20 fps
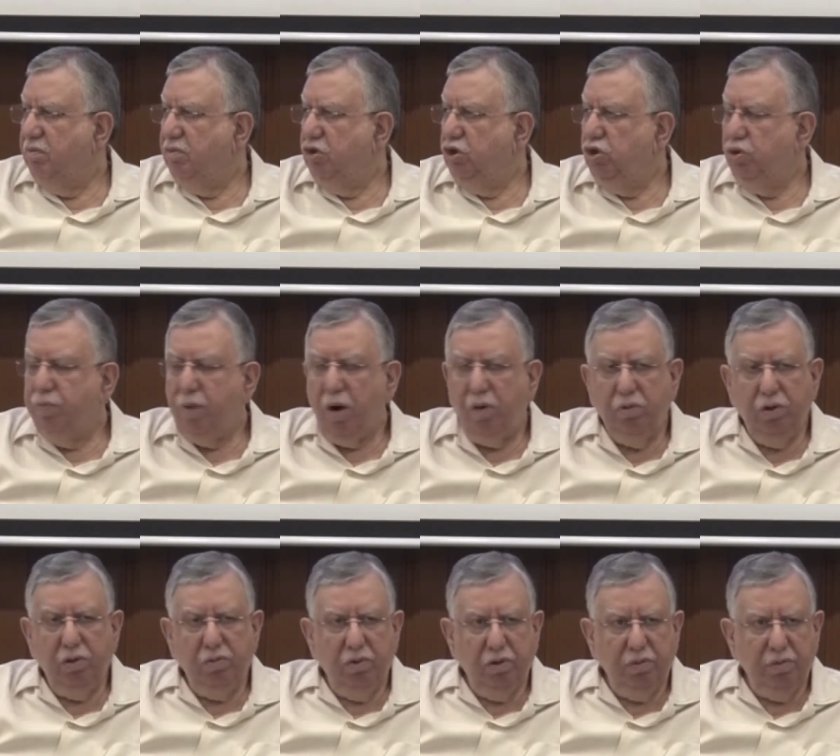You
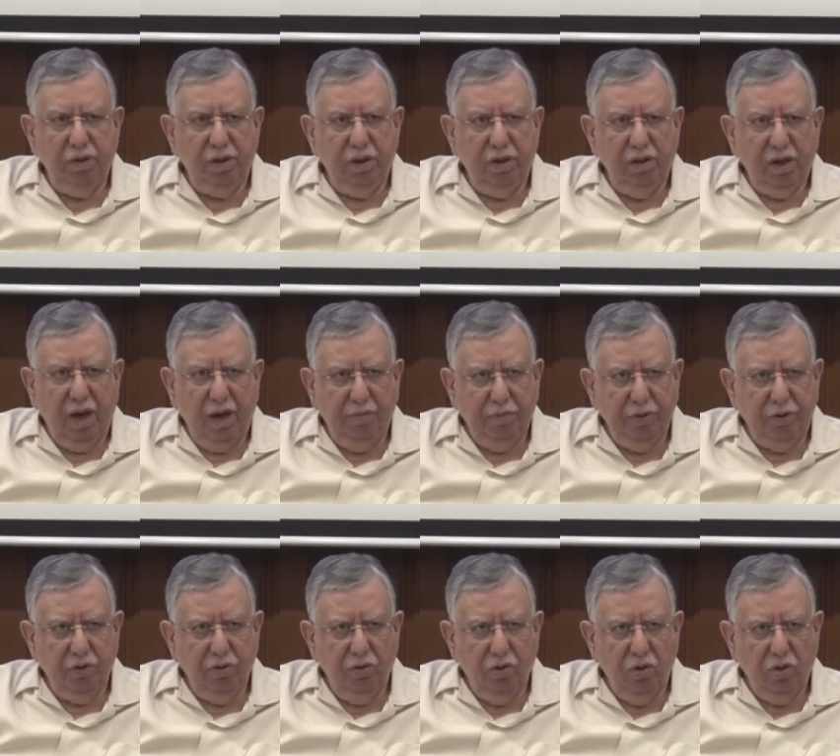probably will be happy
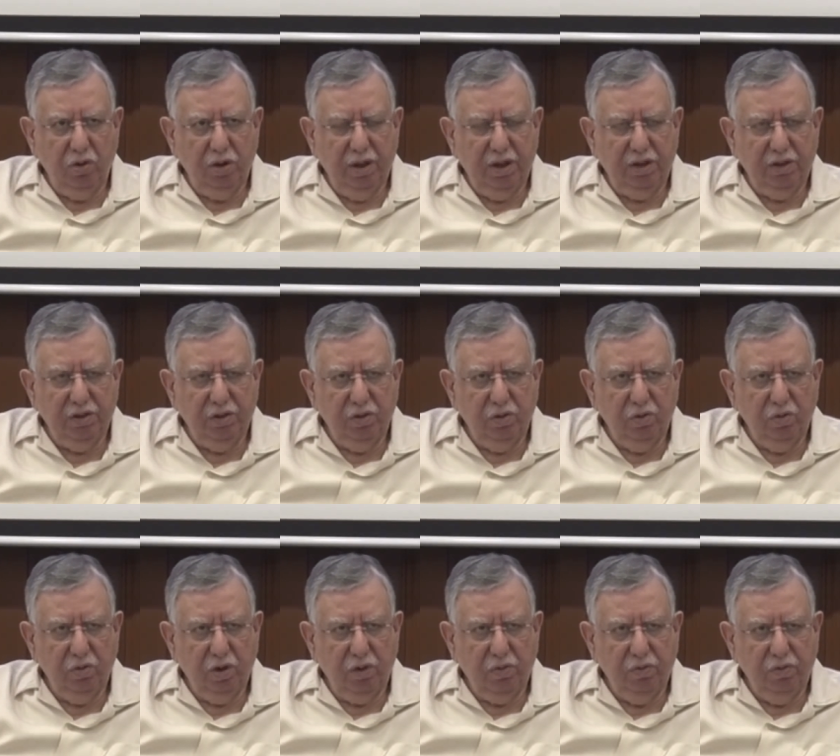to know that, you know,
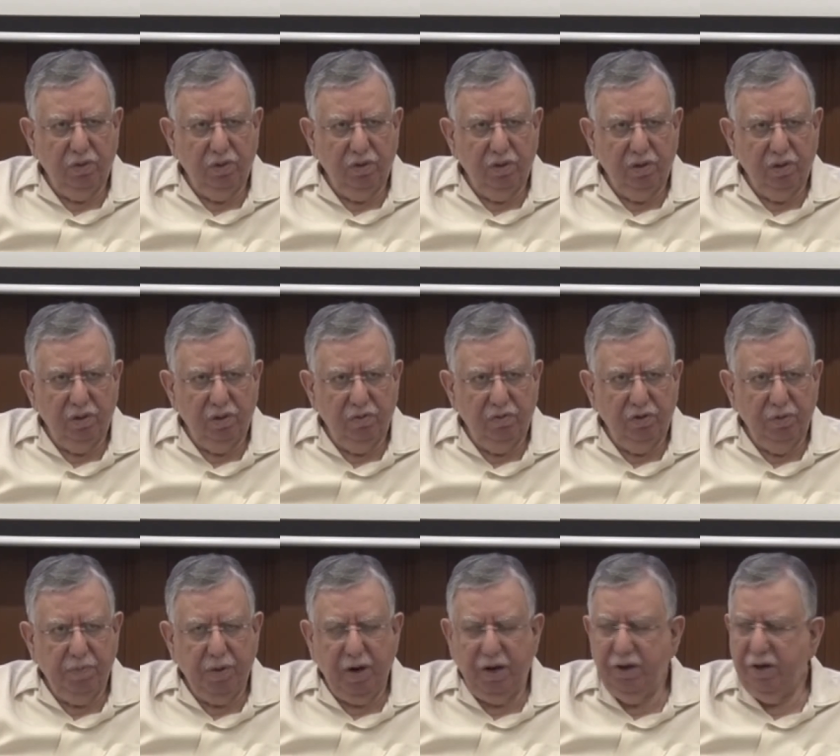what
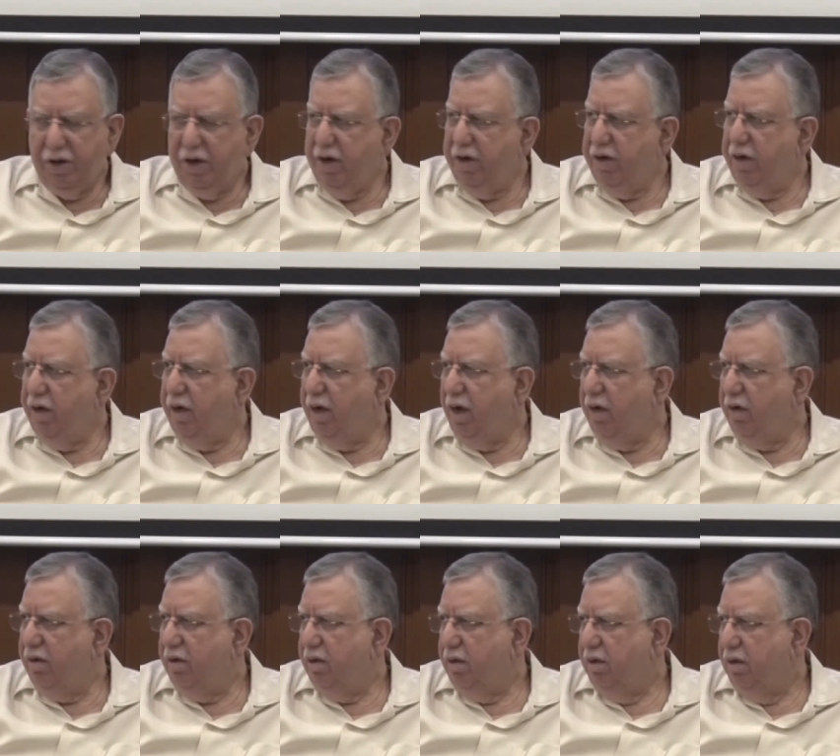we predicated
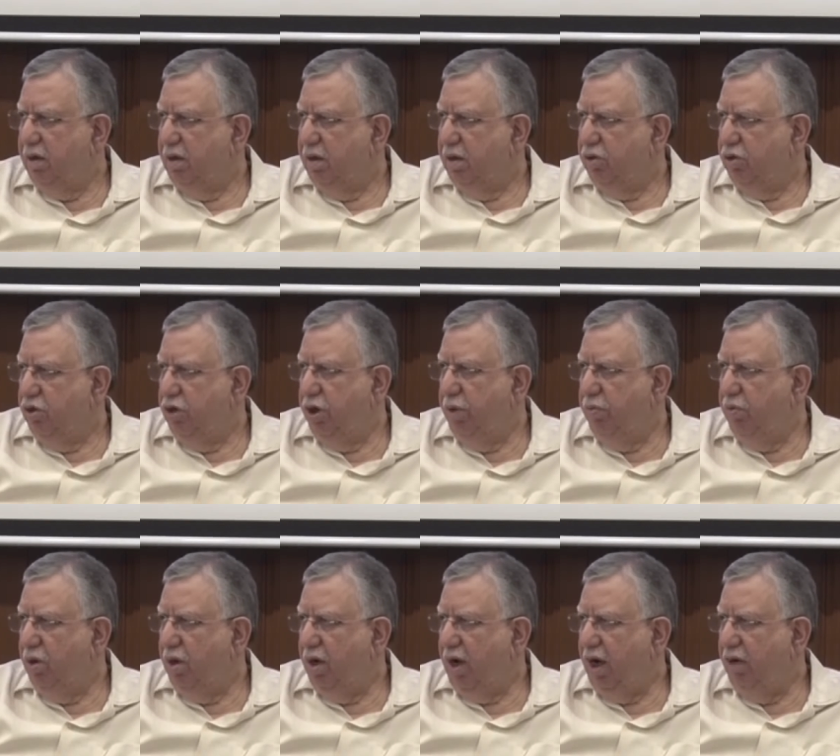are
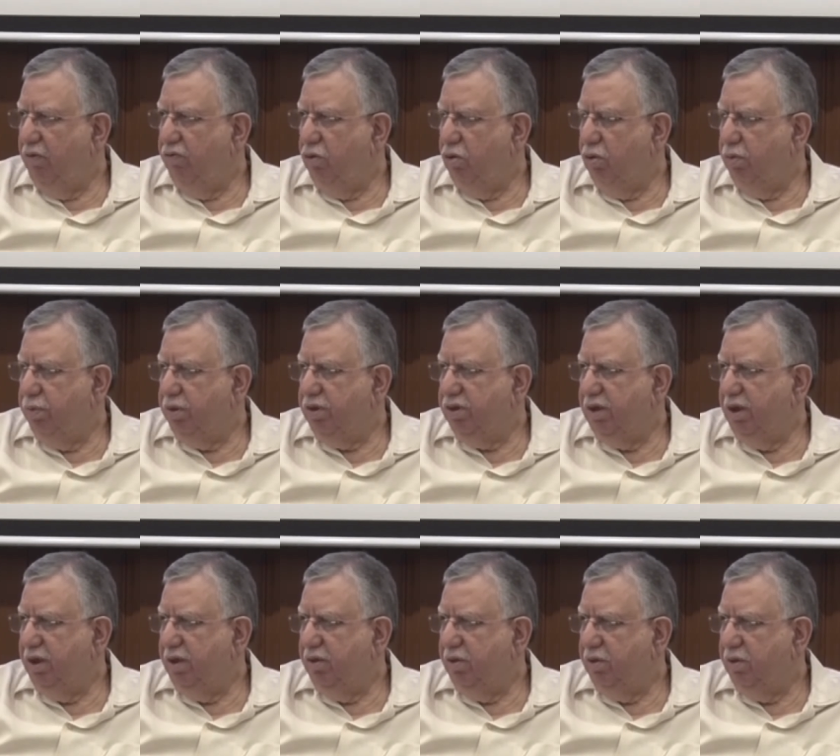
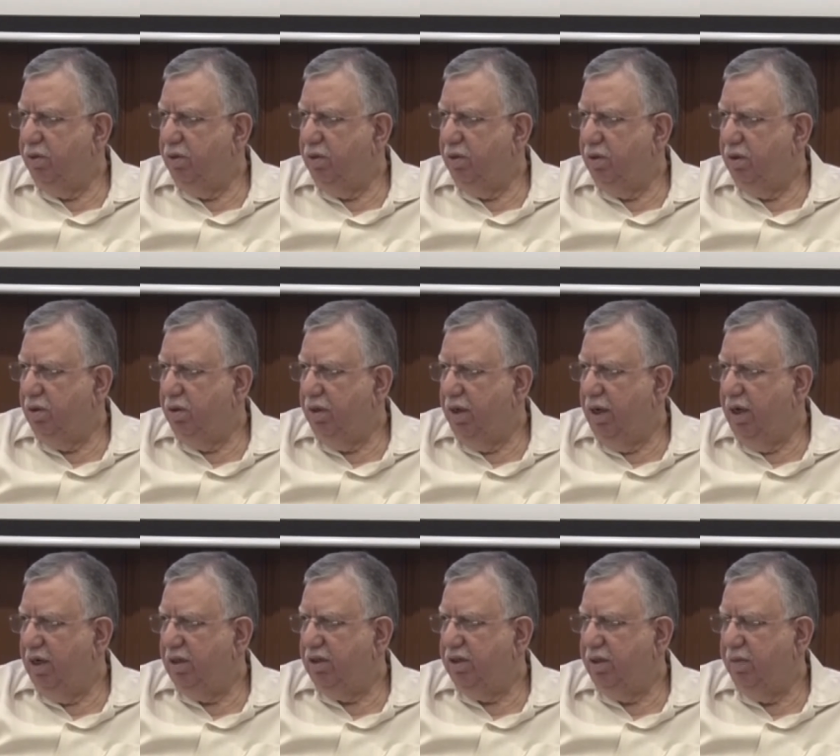3.94%, you know, on
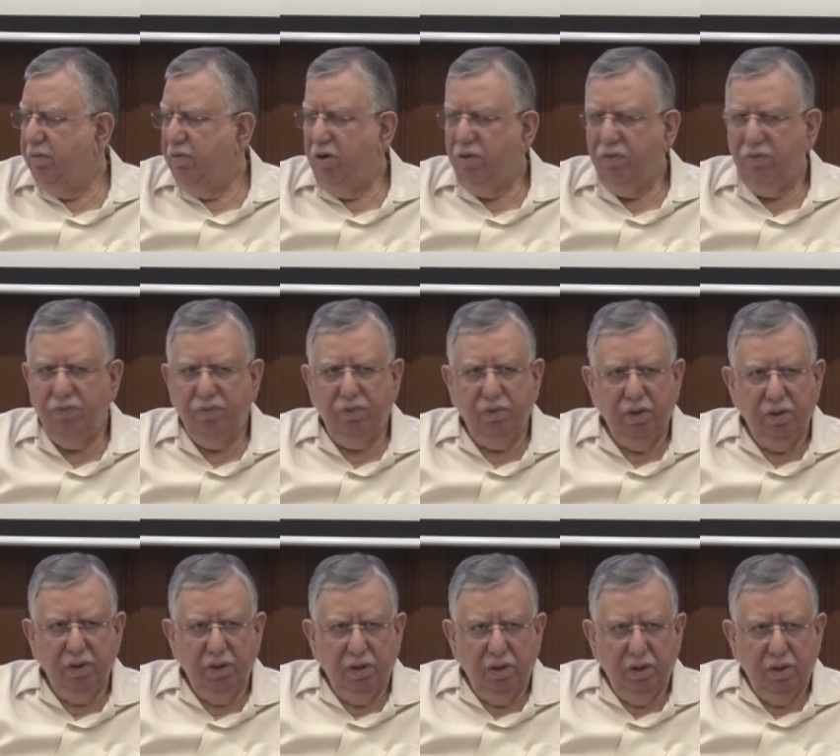LSM of
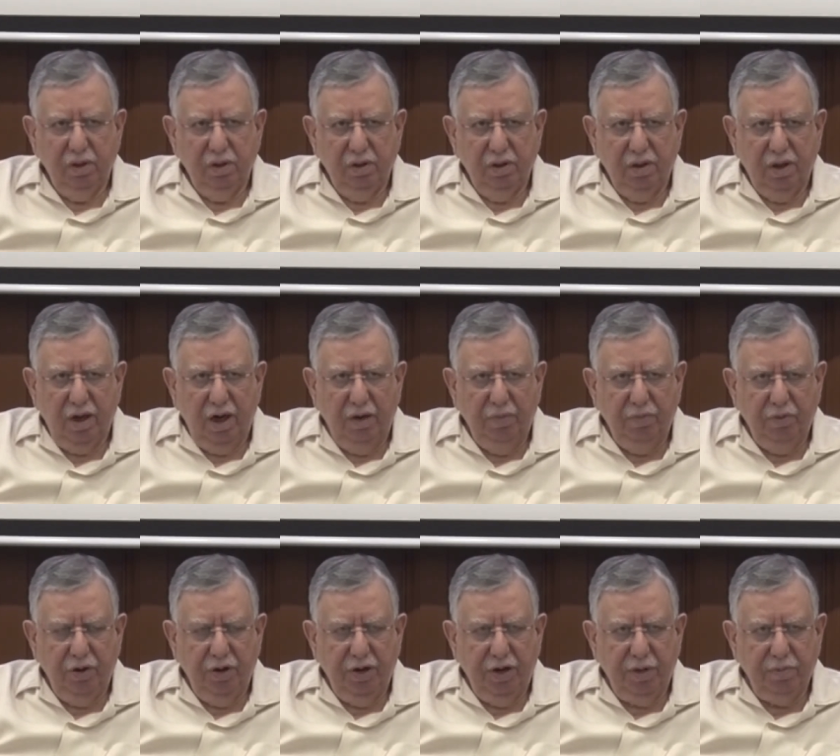
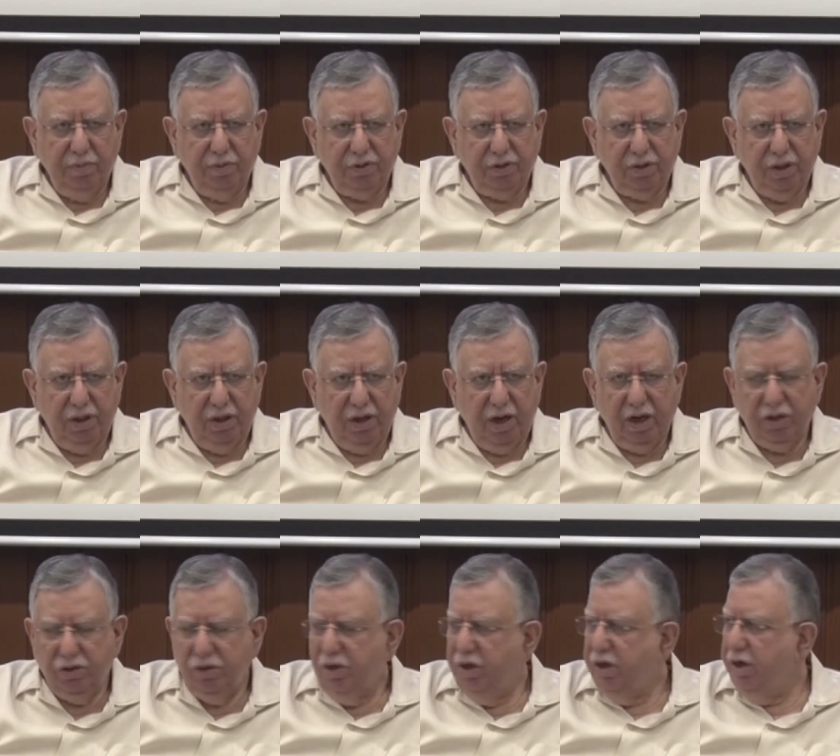9.8%.
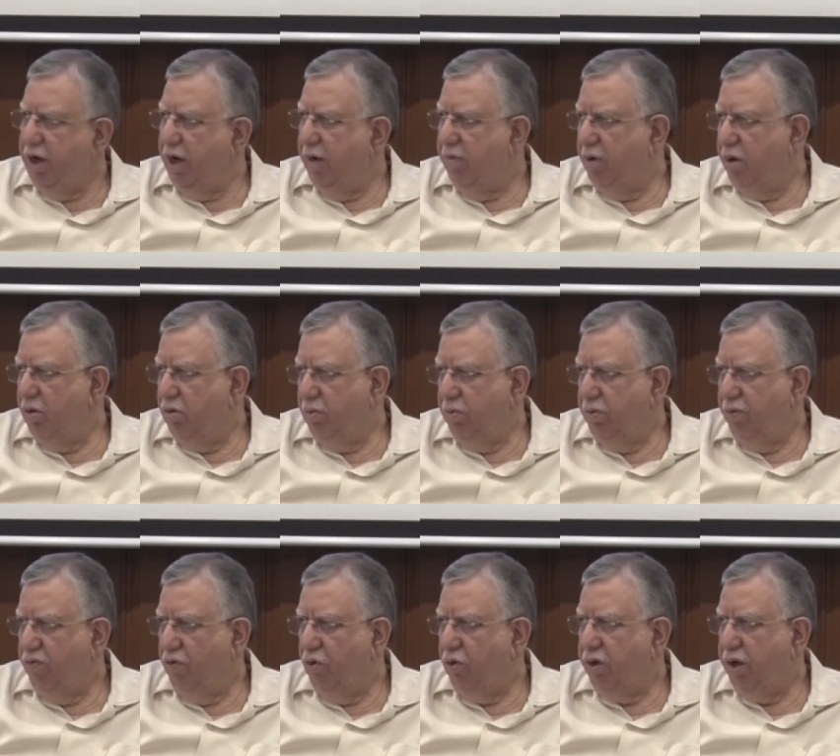Actually, it came out to
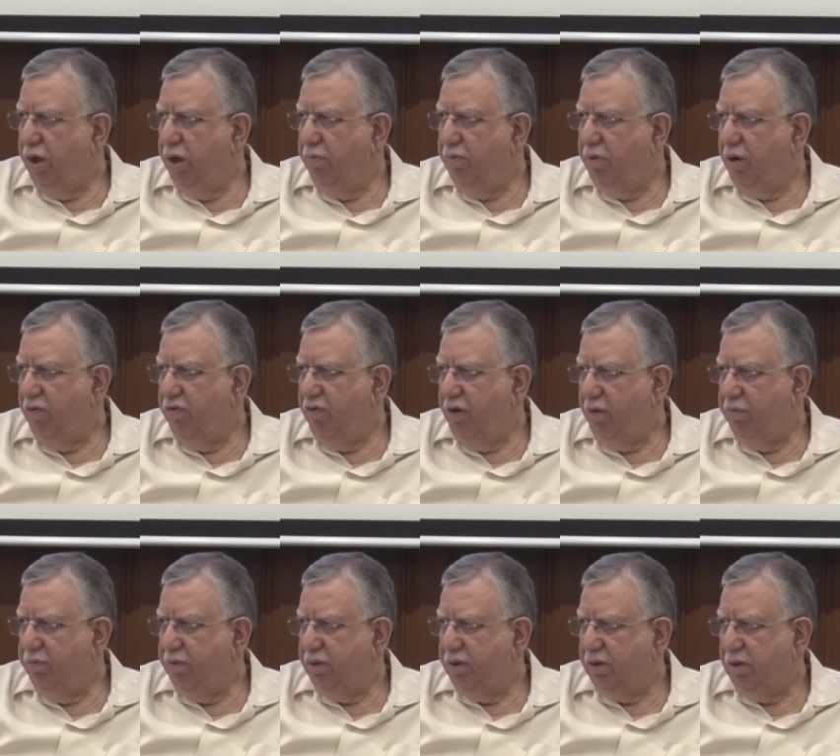be
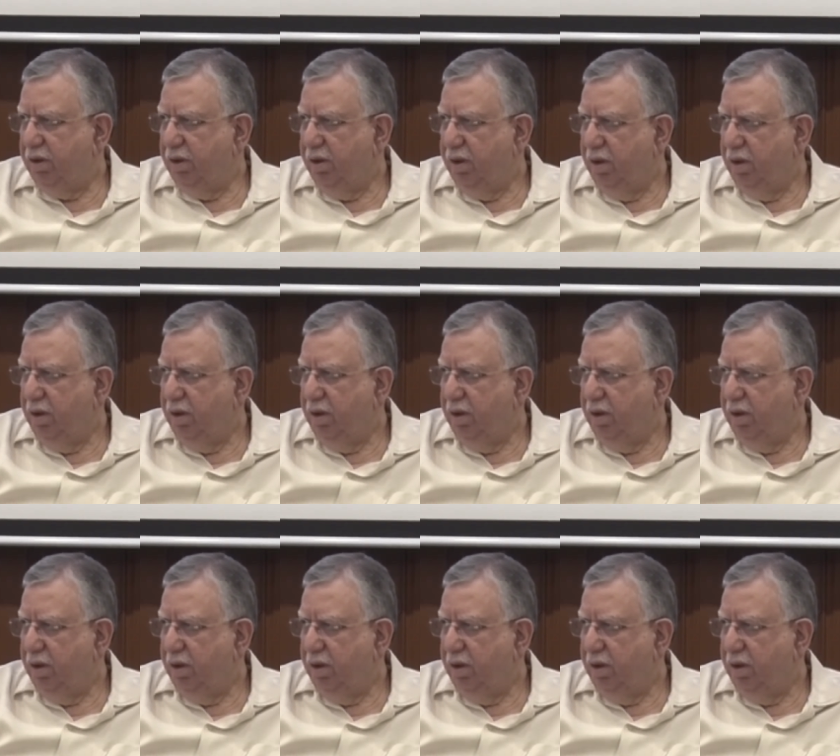14.5%.